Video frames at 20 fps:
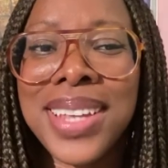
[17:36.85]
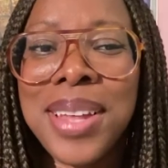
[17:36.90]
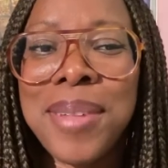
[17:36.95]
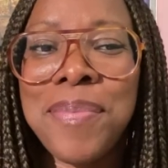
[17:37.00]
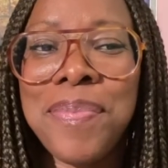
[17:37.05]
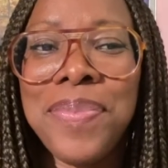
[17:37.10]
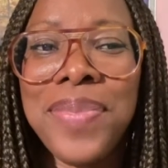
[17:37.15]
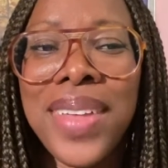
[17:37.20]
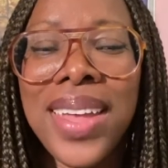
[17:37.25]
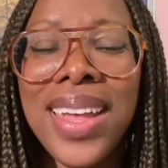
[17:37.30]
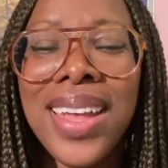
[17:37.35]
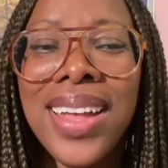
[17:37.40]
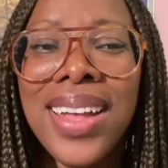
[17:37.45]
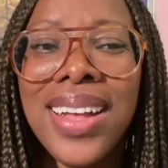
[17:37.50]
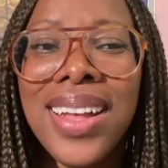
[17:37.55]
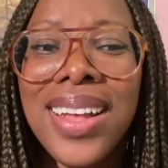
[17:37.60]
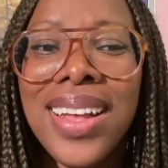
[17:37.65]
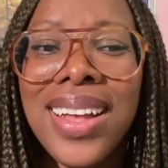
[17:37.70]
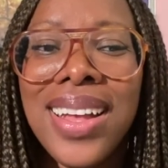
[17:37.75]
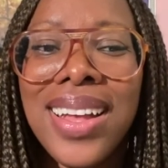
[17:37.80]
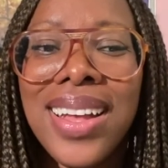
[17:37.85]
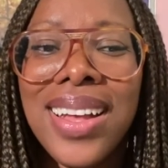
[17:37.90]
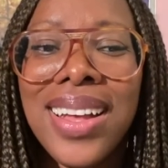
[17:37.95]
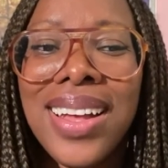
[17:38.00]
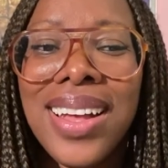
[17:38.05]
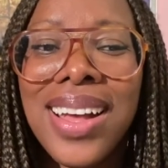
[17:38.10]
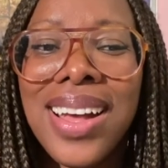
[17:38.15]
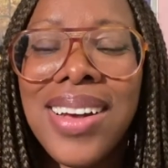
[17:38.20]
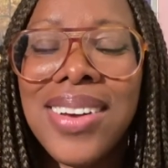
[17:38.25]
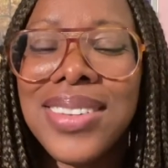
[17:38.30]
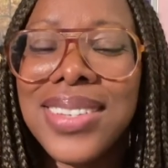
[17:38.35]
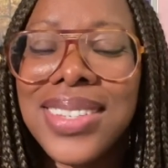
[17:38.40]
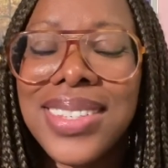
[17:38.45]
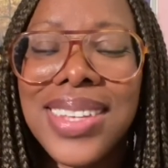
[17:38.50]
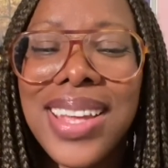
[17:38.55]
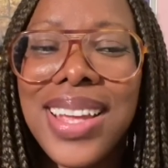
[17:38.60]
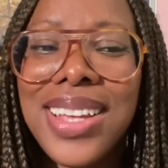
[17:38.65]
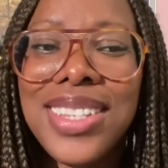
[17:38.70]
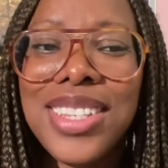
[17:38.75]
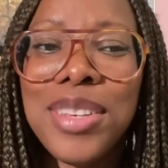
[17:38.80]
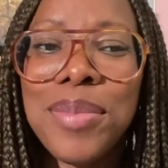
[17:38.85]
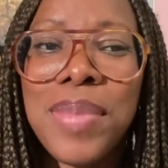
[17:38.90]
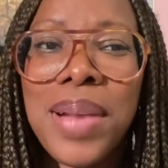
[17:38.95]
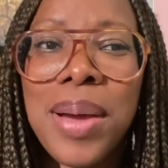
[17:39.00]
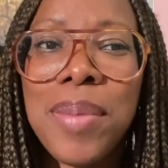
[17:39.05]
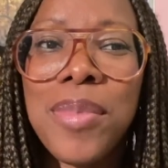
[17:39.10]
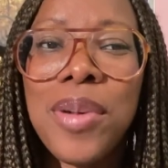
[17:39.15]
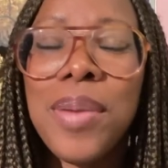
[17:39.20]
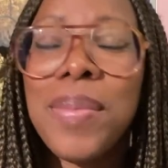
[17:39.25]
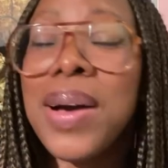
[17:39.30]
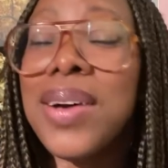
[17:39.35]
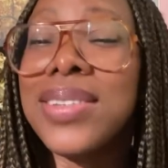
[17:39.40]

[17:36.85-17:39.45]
I was saying to my mom,